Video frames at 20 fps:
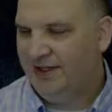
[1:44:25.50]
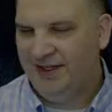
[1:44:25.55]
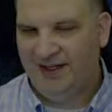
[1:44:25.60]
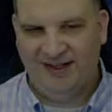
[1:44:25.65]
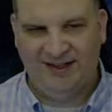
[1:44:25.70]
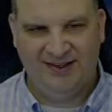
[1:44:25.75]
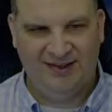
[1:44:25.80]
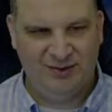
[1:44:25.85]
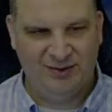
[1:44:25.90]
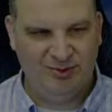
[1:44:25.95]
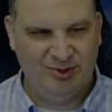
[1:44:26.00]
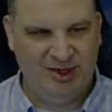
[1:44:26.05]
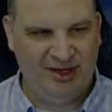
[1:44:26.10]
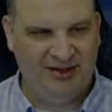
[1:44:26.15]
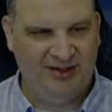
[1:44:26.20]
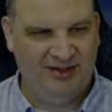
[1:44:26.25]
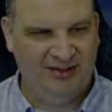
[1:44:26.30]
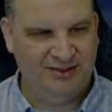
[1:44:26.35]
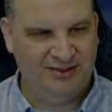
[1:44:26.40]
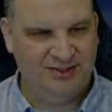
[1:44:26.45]
those
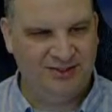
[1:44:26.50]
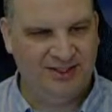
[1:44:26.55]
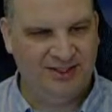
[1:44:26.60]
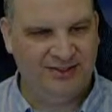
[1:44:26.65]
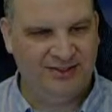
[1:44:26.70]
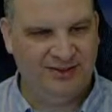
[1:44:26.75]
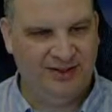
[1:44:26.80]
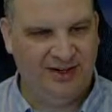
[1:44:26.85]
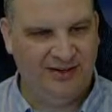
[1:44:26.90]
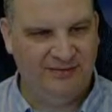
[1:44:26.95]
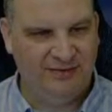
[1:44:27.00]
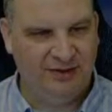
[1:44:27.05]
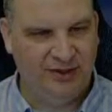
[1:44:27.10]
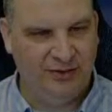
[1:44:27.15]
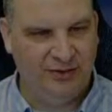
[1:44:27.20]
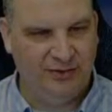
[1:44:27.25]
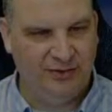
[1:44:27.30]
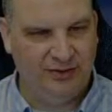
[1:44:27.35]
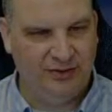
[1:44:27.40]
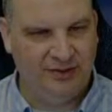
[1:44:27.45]
bounty hunters suck. They're not even
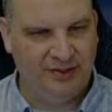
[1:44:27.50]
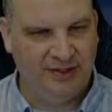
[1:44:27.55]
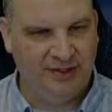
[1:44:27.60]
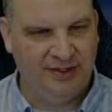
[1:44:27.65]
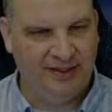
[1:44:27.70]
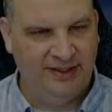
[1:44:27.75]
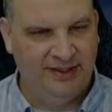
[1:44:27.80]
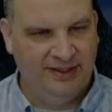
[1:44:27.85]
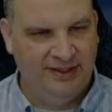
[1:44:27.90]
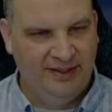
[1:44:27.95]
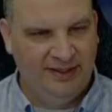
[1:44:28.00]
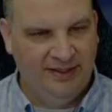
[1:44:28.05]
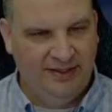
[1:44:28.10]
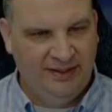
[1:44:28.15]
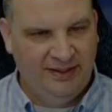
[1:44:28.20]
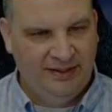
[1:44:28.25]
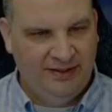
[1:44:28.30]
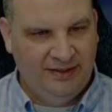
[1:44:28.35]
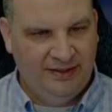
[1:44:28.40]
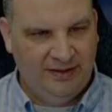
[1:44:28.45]
gear 13.
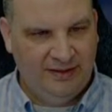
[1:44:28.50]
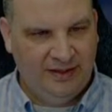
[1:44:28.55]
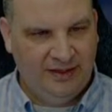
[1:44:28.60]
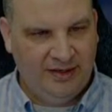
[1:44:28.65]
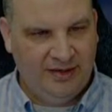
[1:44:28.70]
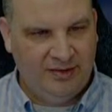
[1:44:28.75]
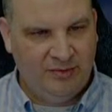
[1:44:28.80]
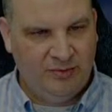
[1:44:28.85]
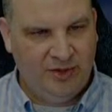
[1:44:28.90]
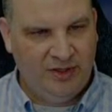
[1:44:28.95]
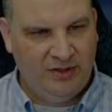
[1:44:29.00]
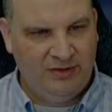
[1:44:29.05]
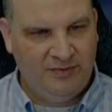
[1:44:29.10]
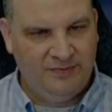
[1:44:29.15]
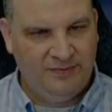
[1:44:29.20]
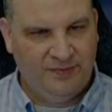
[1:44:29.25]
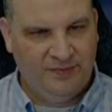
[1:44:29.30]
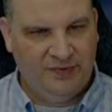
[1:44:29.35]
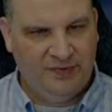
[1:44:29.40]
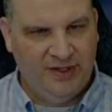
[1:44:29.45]
Yeah, well,
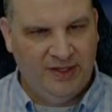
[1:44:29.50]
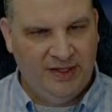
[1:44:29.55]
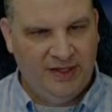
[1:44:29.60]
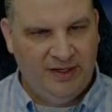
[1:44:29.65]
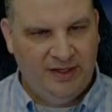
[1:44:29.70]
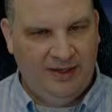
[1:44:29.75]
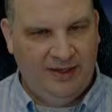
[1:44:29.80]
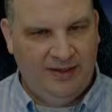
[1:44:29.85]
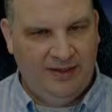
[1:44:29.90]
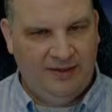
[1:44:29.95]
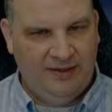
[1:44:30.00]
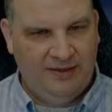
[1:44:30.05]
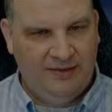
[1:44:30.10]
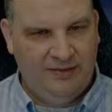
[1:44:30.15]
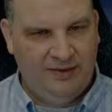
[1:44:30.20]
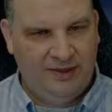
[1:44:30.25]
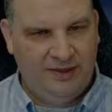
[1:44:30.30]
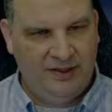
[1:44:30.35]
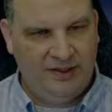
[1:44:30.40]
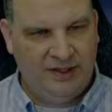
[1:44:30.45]

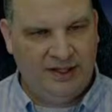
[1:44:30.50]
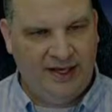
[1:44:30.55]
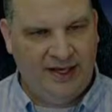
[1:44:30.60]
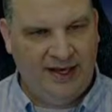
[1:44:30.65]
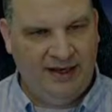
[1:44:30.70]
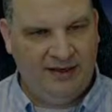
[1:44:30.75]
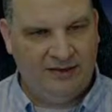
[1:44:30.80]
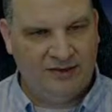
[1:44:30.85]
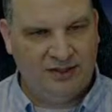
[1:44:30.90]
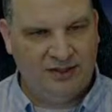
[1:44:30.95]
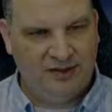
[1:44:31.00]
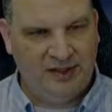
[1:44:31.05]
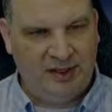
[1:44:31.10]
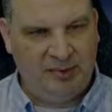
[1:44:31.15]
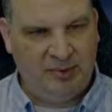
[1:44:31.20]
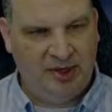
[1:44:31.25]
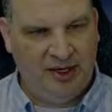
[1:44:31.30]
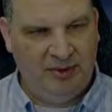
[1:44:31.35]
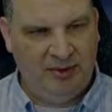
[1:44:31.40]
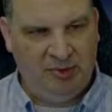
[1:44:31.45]
you, you can't
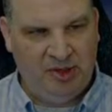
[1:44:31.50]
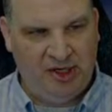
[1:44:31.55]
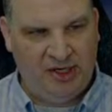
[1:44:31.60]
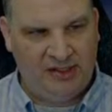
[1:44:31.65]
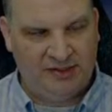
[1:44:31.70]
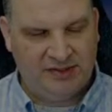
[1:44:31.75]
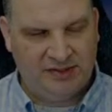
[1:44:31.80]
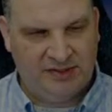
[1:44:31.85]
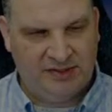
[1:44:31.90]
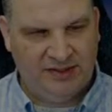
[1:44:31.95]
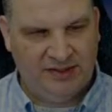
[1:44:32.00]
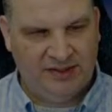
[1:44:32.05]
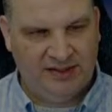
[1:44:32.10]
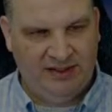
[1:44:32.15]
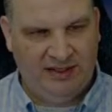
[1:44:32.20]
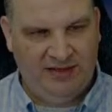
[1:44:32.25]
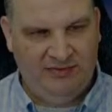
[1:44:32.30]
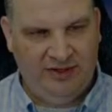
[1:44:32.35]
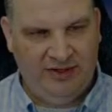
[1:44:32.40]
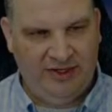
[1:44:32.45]
sleep on Bossk.
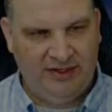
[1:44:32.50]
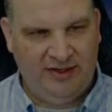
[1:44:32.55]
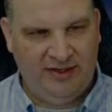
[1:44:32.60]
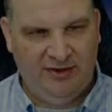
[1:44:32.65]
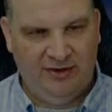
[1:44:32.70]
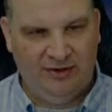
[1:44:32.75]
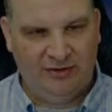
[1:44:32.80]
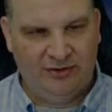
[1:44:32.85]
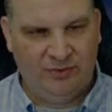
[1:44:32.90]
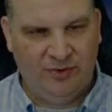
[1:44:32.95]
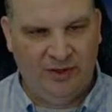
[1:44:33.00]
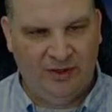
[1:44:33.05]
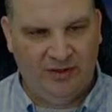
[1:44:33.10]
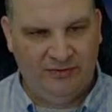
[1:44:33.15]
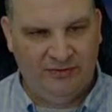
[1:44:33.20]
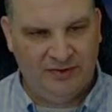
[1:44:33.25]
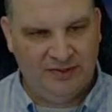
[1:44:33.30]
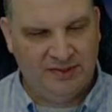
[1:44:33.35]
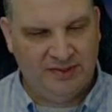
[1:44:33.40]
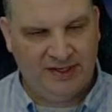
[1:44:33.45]
Even at gear
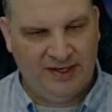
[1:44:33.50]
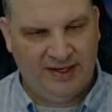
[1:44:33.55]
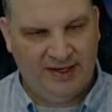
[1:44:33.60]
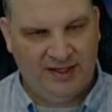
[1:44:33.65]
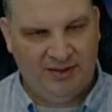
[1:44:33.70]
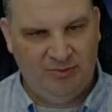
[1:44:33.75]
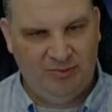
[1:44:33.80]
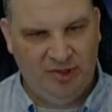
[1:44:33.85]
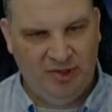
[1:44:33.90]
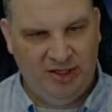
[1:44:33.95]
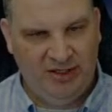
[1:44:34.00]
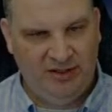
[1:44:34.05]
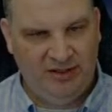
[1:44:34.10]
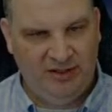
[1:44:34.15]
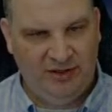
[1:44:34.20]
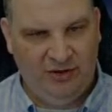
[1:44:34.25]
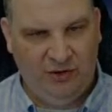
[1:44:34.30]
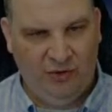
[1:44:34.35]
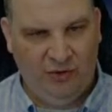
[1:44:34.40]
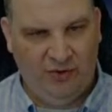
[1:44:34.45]
12, this guy can be
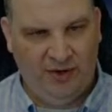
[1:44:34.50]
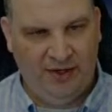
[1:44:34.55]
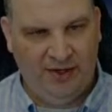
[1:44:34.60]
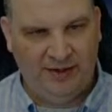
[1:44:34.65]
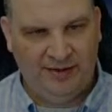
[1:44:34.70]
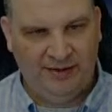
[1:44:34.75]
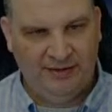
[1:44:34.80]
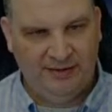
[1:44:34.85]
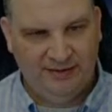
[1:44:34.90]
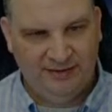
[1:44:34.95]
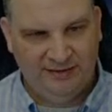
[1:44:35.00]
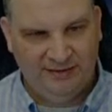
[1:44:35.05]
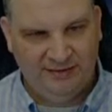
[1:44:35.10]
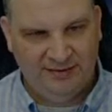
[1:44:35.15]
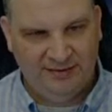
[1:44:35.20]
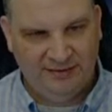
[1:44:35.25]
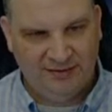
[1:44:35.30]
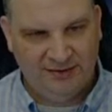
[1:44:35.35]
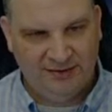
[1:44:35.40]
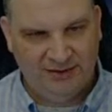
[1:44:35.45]
annoying.
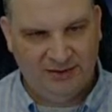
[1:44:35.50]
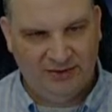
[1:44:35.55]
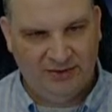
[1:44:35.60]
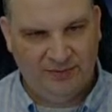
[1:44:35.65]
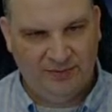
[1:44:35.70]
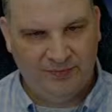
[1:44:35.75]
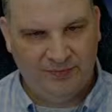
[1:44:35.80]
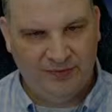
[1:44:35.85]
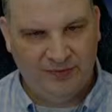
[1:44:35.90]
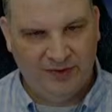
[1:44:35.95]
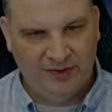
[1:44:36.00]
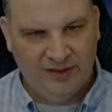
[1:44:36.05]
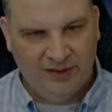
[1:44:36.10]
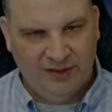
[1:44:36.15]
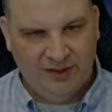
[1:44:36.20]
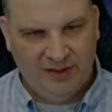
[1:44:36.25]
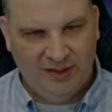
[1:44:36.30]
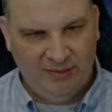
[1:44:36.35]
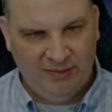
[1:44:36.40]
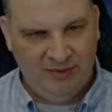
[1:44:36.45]
So,
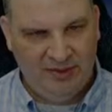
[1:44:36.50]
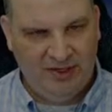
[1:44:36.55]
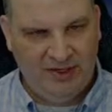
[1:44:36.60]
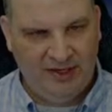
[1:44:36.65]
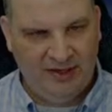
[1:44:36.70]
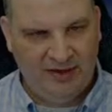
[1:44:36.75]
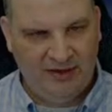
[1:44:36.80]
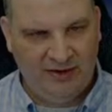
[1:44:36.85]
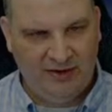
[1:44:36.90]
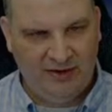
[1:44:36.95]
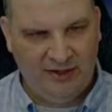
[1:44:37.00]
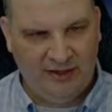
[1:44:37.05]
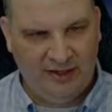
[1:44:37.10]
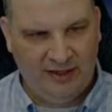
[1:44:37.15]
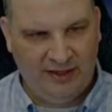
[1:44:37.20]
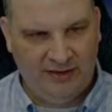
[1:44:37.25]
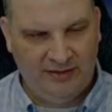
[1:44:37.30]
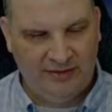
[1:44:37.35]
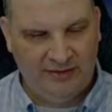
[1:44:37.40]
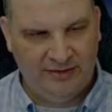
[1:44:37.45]
him and Dengar
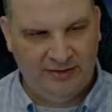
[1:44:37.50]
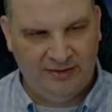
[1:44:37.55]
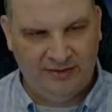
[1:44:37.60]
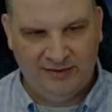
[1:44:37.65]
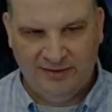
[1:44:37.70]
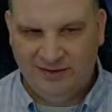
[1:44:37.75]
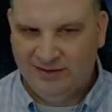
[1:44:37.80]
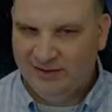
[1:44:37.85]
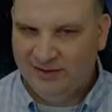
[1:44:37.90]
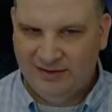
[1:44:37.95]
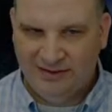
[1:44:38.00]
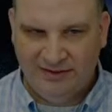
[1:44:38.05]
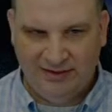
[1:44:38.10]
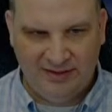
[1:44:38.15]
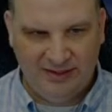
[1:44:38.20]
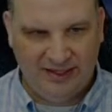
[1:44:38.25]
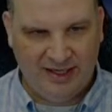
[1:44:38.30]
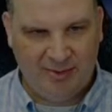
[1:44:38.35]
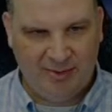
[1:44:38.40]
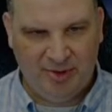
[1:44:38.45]
together,
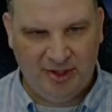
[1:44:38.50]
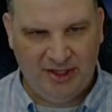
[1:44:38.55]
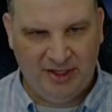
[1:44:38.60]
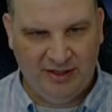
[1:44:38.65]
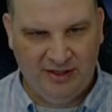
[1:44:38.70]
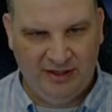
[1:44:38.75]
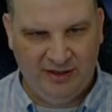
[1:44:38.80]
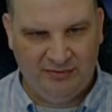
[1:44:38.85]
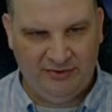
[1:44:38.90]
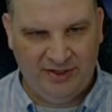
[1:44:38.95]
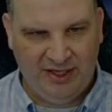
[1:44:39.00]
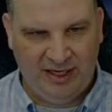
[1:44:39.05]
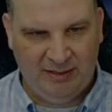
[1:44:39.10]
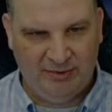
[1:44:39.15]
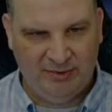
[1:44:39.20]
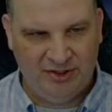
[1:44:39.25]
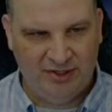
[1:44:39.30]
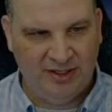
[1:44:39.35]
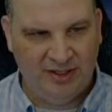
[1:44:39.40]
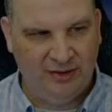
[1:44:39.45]
you got to bring in enough
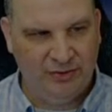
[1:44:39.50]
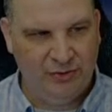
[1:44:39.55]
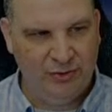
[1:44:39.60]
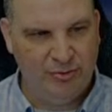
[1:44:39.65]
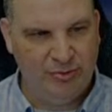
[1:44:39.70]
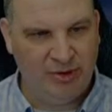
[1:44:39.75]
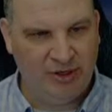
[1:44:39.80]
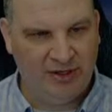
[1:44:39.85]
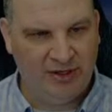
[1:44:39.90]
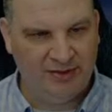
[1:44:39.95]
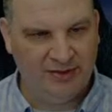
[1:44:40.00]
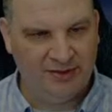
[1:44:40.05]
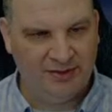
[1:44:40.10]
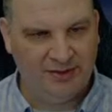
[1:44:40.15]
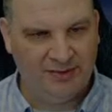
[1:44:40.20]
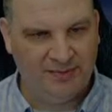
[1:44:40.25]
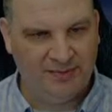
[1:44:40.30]
damage to get through Bossk.